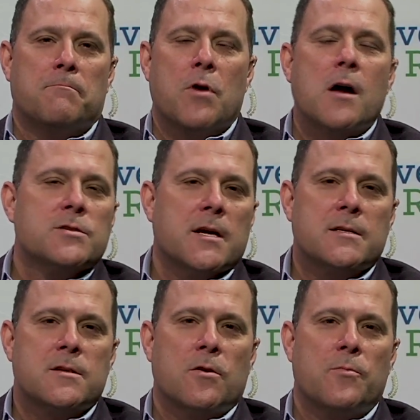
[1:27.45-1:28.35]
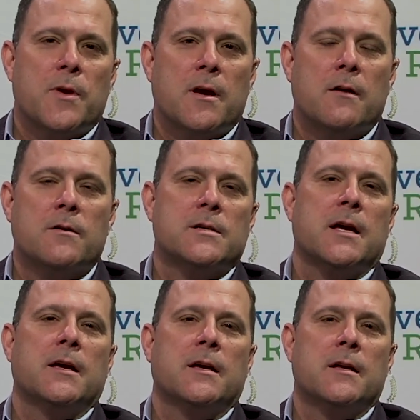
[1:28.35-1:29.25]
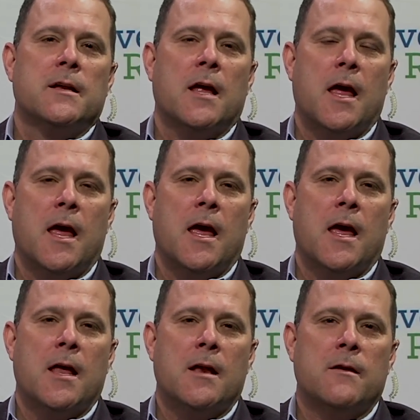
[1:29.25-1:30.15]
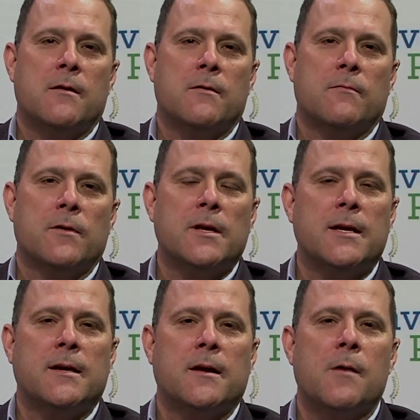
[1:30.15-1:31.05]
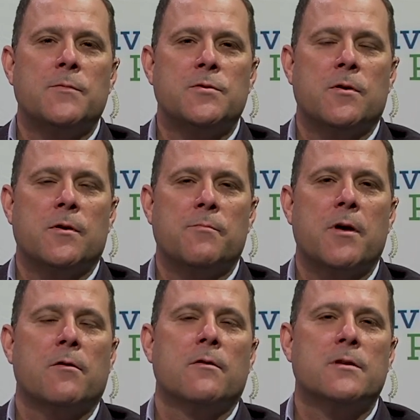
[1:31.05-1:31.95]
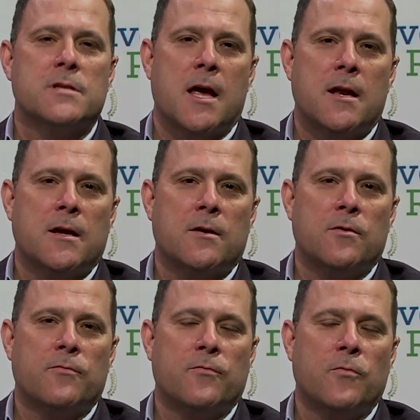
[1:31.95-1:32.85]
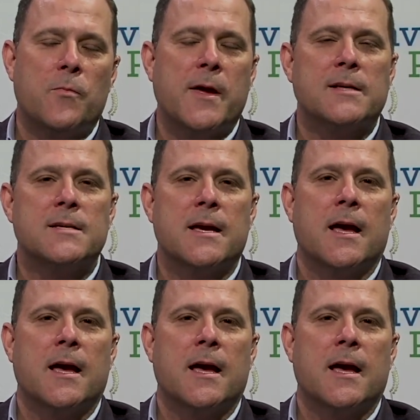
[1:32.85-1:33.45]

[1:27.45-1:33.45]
projects that are being undertaken, and really come to a better understanding of what makes St.